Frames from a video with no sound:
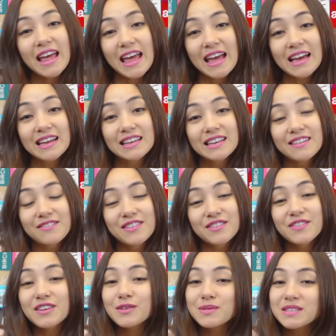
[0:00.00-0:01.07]
And if
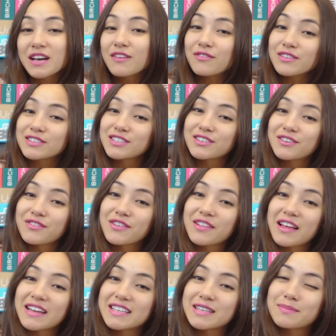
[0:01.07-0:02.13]
this video was helpful to you, if you
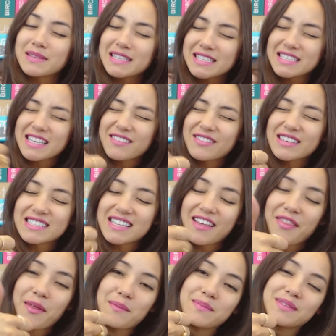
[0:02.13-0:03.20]
liked it, please give us
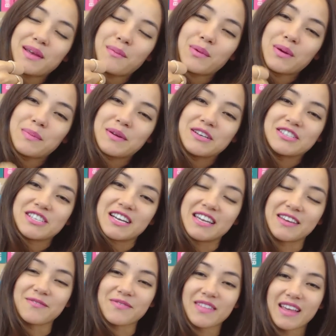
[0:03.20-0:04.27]
a thumbs up. We
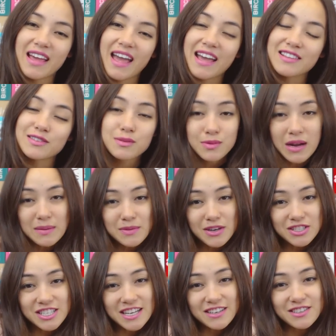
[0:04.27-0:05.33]
appreciate it. And subscribe to
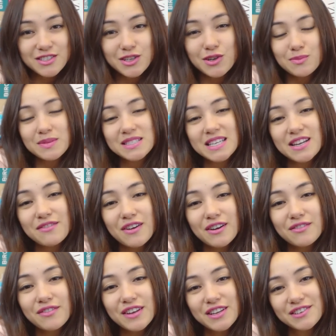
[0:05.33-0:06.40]
our channel you don't miss any of
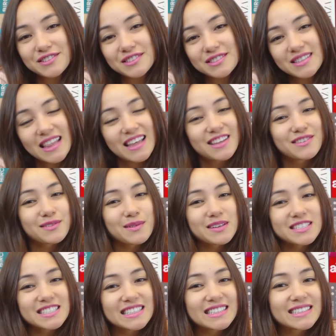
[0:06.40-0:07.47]
our videos. Thanks for
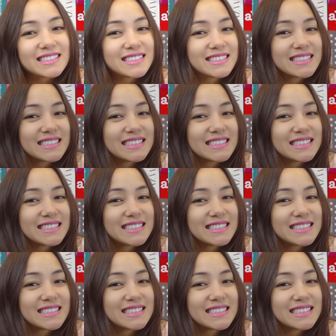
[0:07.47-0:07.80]
watching.